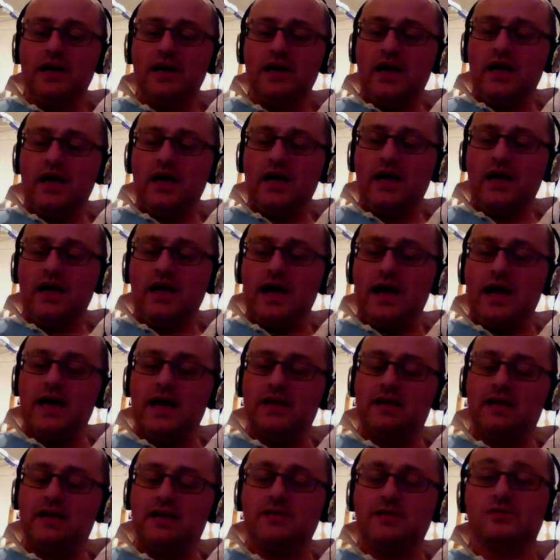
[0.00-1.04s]

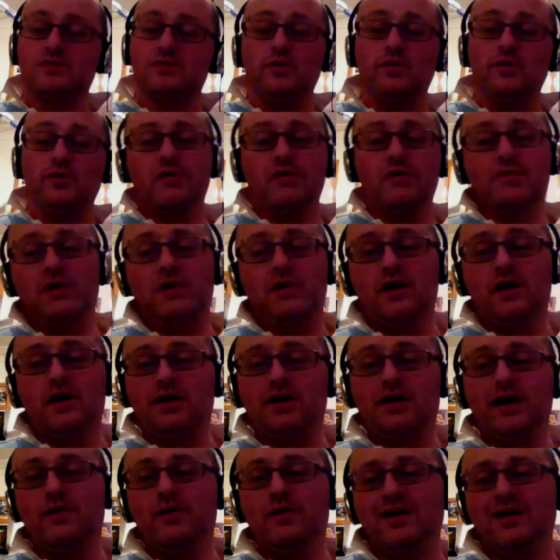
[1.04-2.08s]
and sorting both Mark and
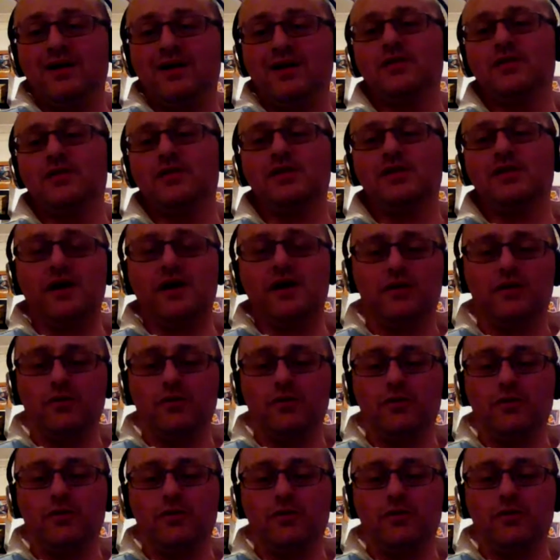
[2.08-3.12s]
I out with a lovely Teku
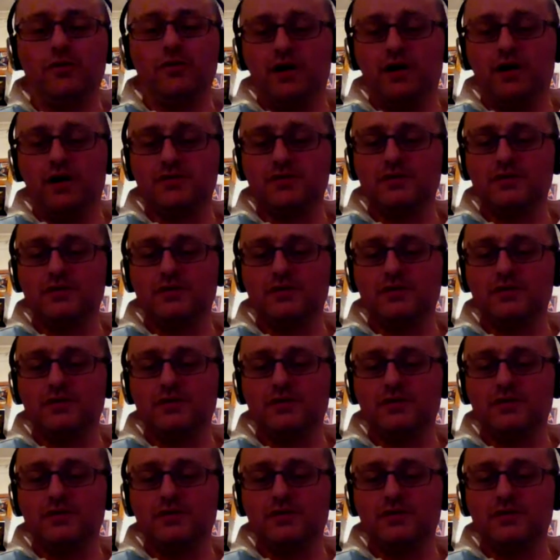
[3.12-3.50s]
glass